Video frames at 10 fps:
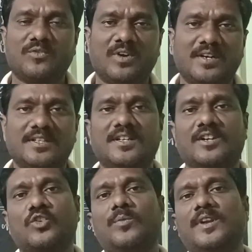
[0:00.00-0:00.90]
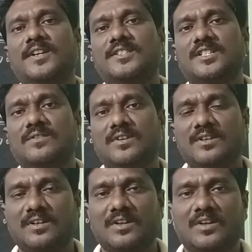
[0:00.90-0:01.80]
water accumulates in our
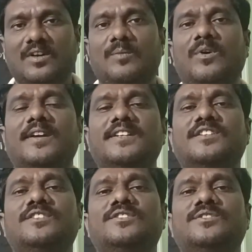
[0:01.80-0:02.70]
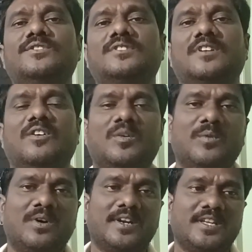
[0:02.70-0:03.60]
body tissues, our
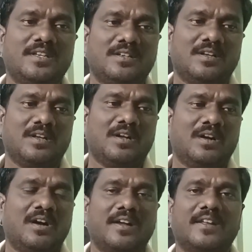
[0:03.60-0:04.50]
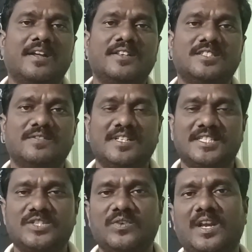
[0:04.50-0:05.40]
body organs will
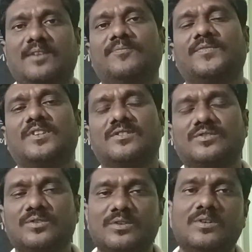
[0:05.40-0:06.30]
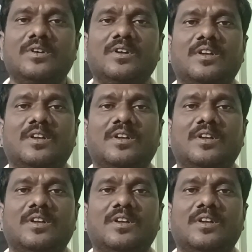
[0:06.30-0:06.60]
swell. So